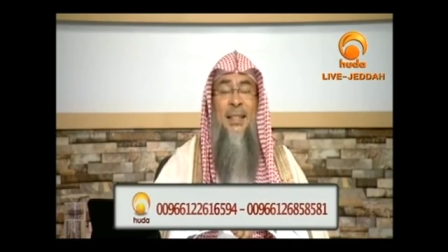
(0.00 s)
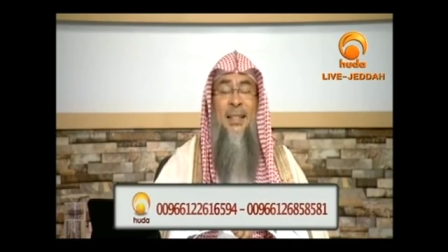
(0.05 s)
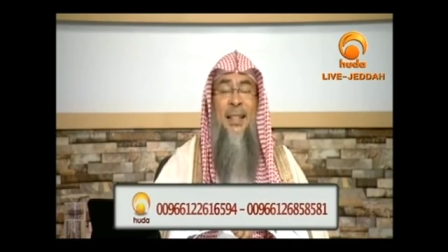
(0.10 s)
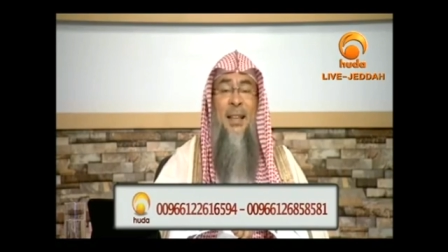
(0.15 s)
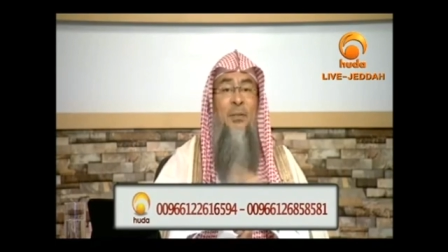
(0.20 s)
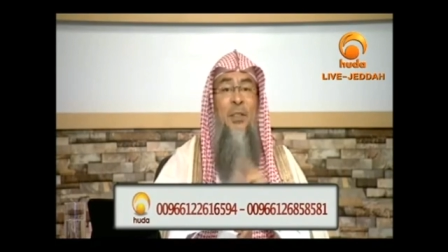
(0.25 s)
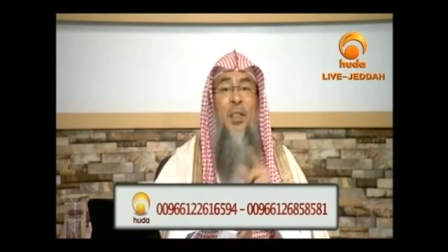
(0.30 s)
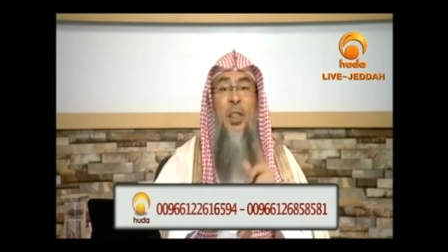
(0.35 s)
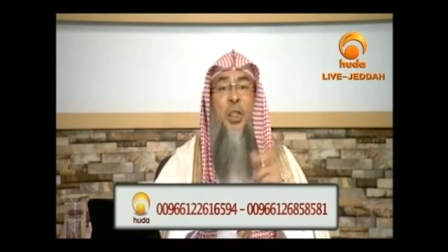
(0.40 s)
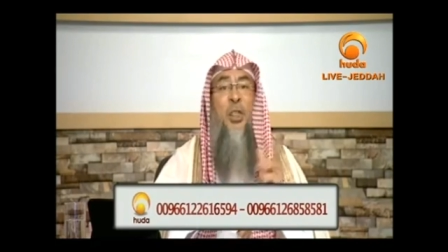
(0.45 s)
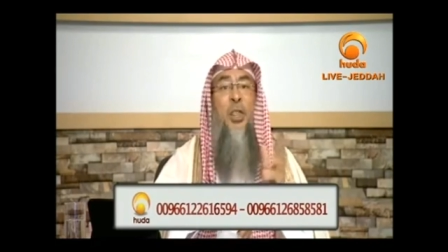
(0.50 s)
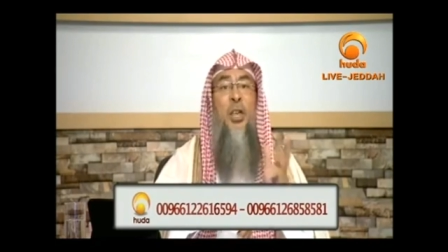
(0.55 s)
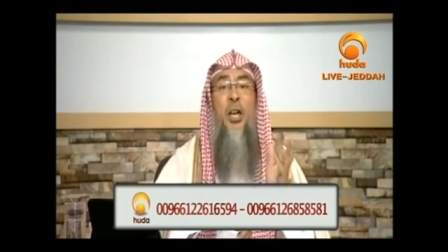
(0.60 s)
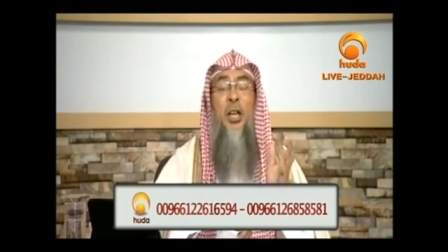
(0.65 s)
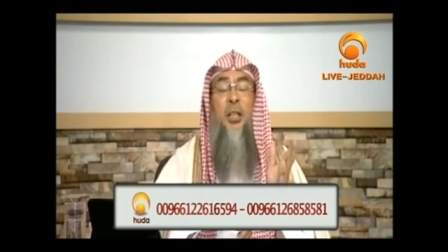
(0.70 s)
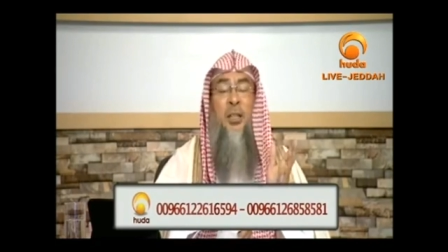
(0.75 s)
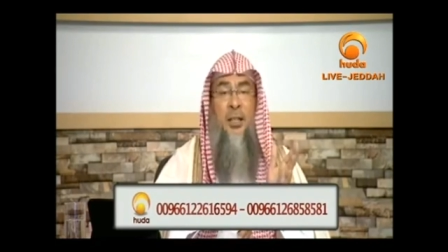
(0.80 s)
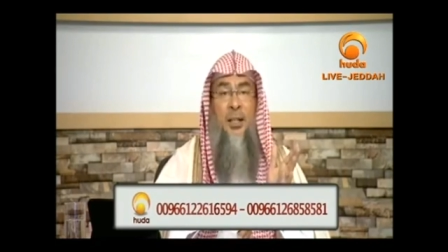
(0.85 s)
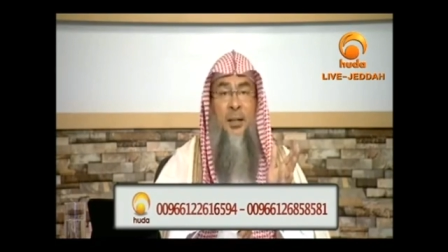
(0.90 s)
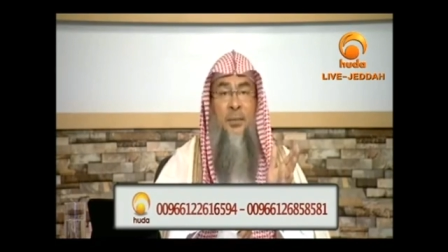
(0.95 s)
at seven
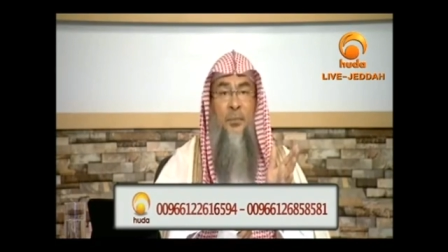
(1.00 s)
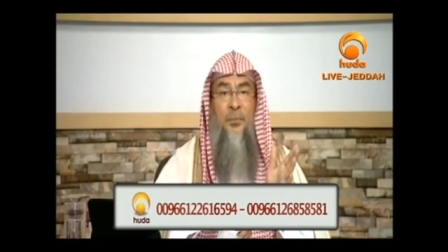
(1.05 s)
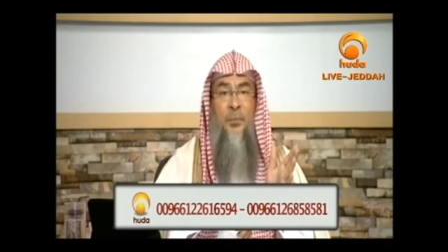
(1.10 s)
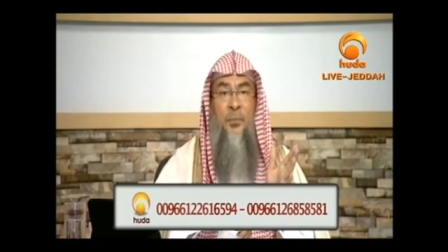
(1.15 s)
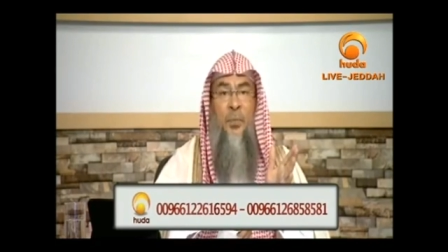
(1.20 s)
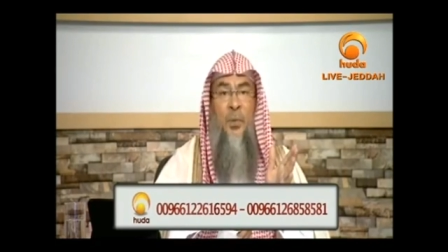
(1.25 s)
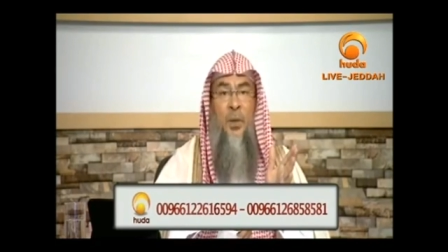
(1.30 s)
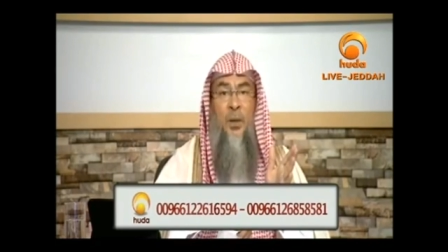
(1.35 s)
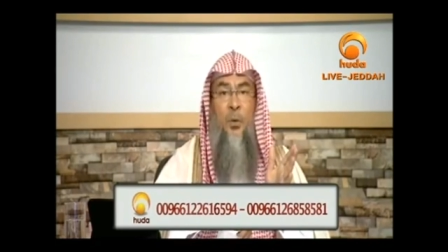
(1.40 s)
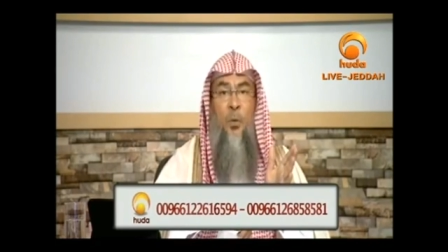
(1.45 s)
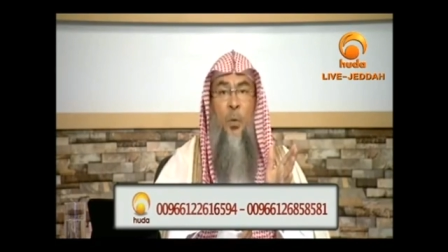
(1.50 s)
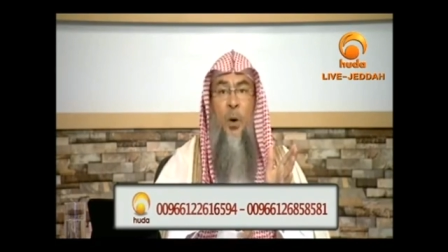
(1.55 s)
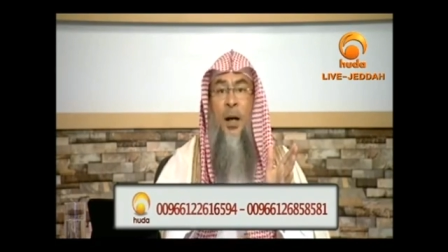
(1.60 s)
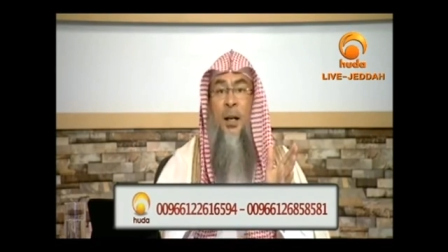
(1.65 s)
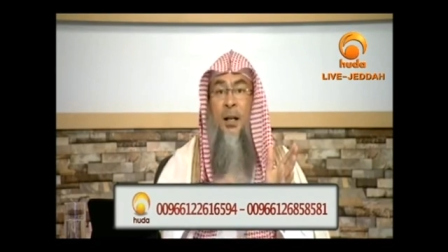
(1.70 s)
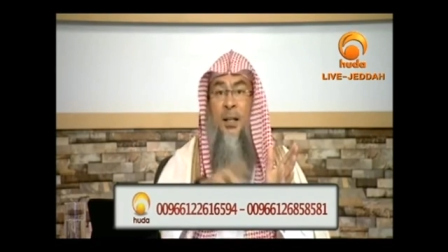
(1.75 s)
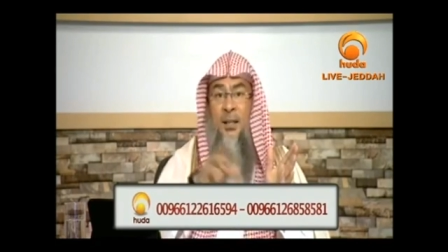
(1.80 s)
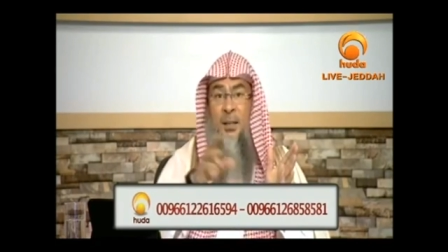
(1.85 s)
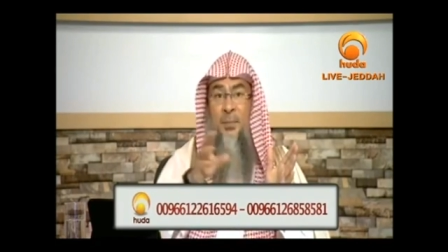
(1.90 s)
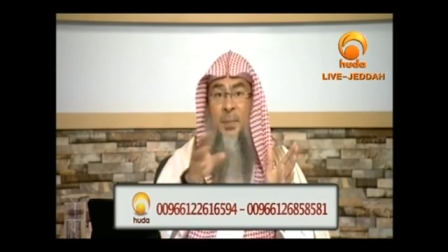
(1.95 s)
thirty,
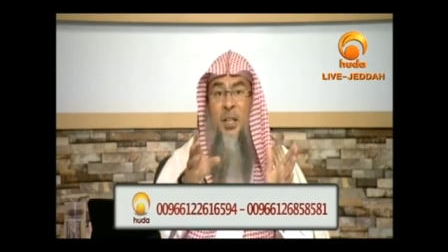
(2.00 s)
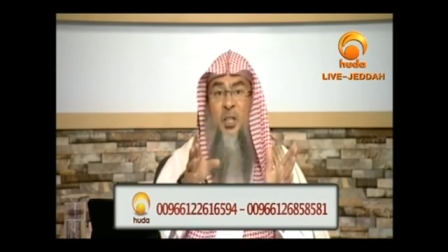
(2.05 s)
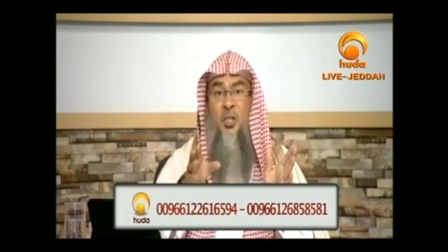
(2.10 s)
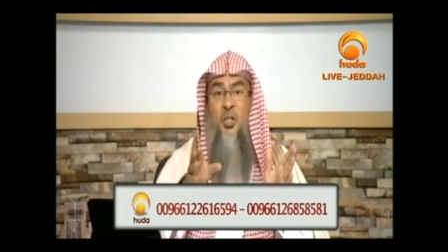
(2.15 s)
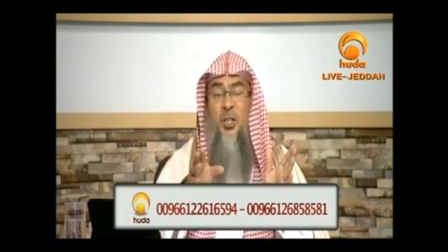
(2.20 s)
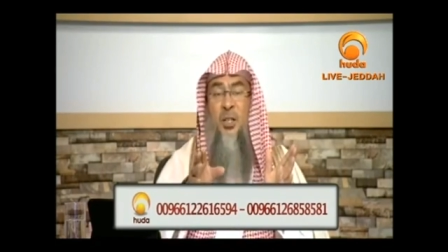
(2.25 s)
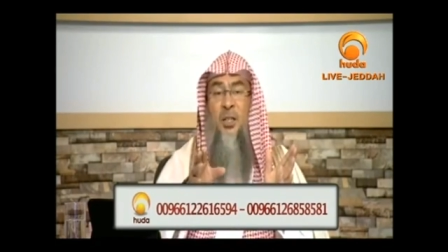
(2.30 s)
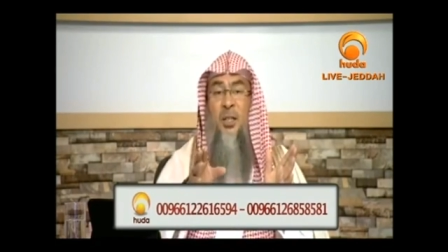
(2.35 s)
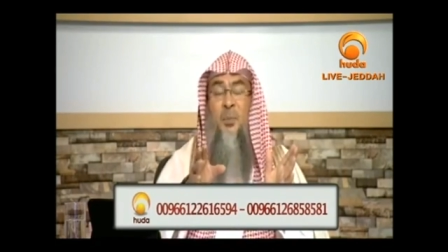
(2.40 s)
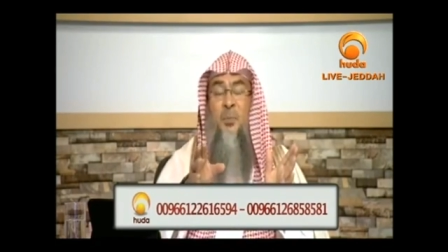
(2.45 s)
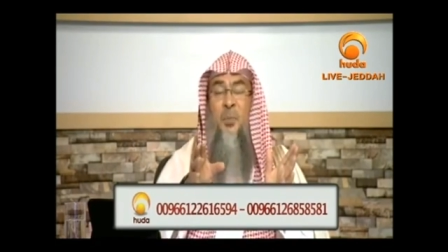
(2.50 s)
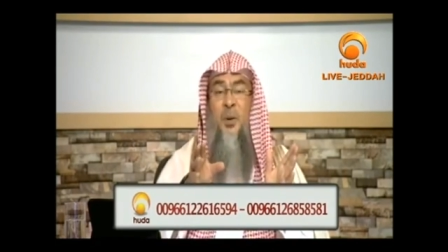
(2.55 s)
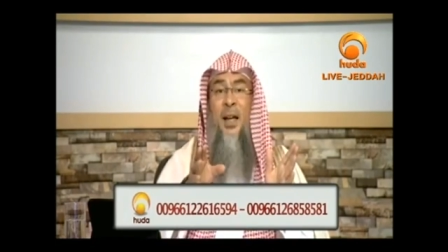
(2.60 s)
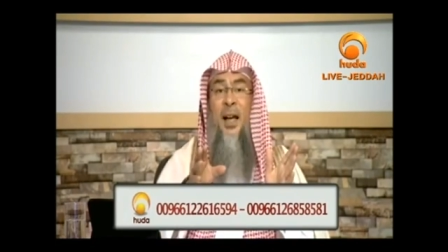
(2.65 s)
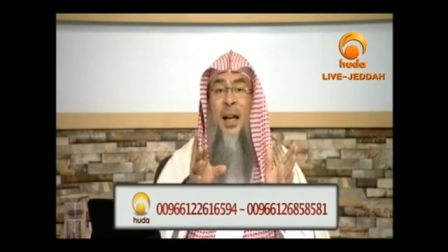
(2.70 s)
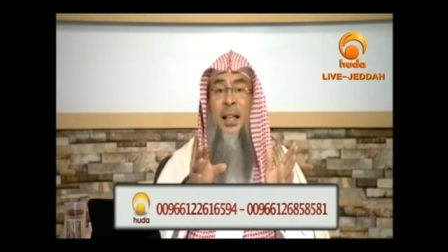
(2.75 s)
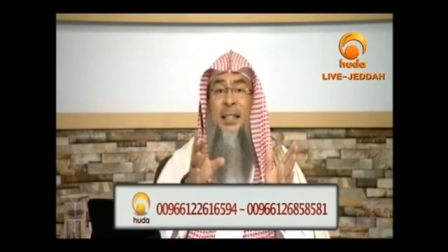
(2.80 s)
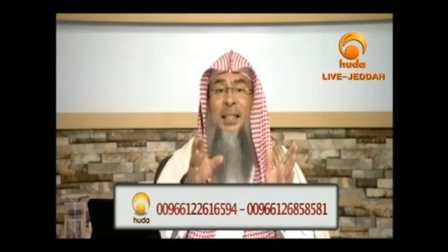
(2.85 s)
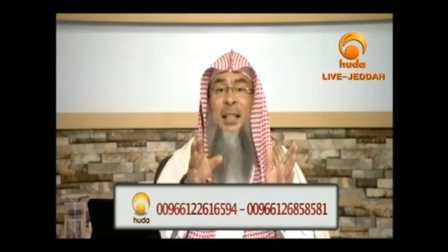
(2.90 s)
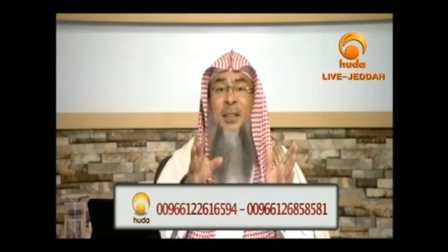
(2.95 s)
while in the masjid they
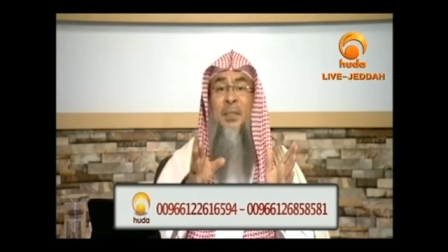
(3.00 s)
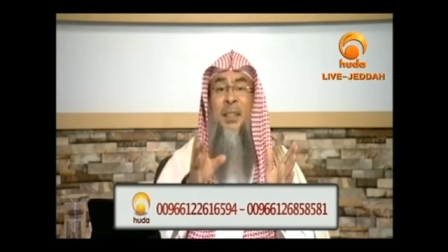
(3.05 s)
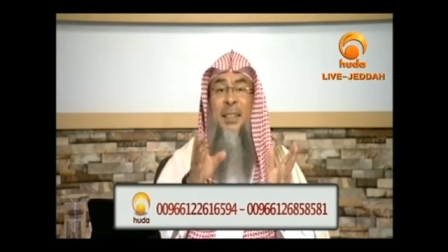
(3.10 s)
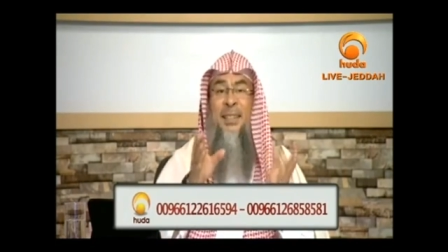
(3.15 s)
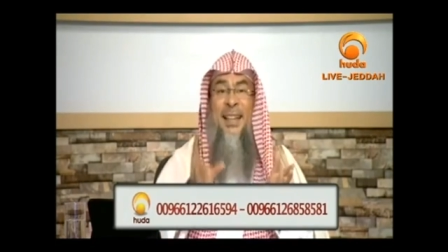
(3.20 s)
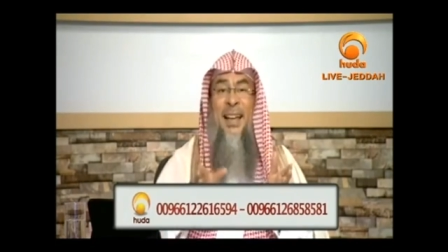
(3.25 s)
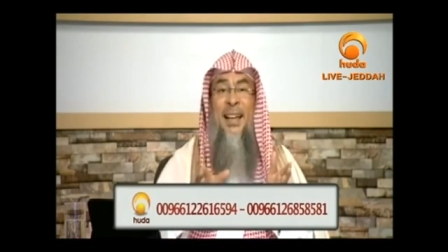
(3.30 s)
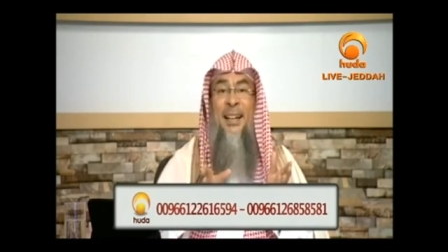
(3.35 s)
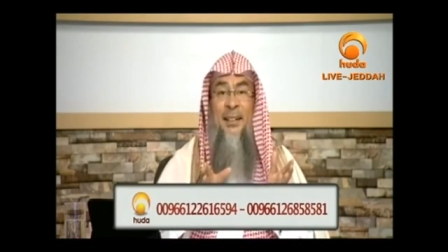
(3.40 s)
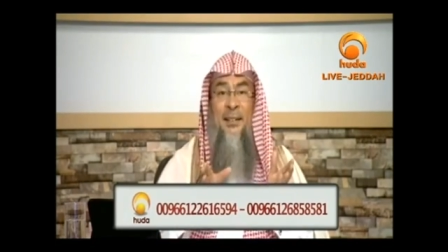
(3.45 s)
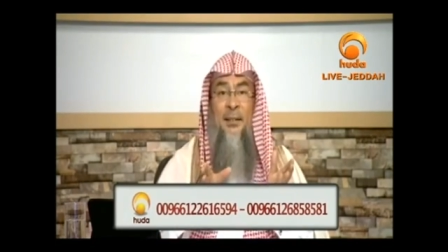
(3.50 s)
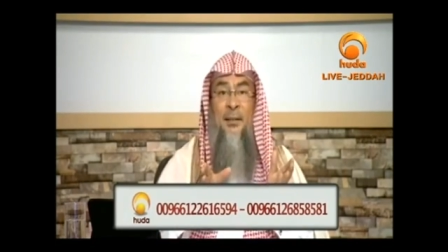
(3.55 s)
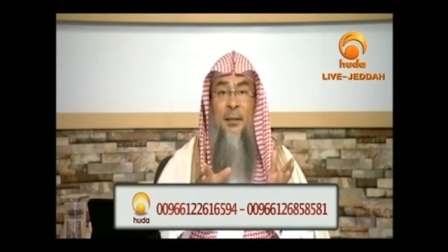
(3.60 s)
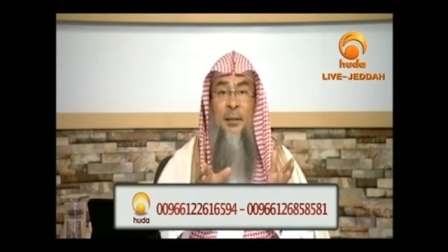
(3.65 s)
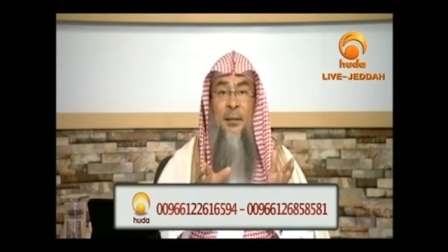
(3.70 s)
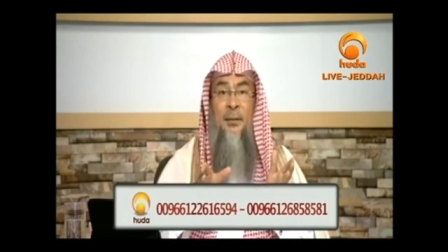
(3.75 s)
pray at seven ten.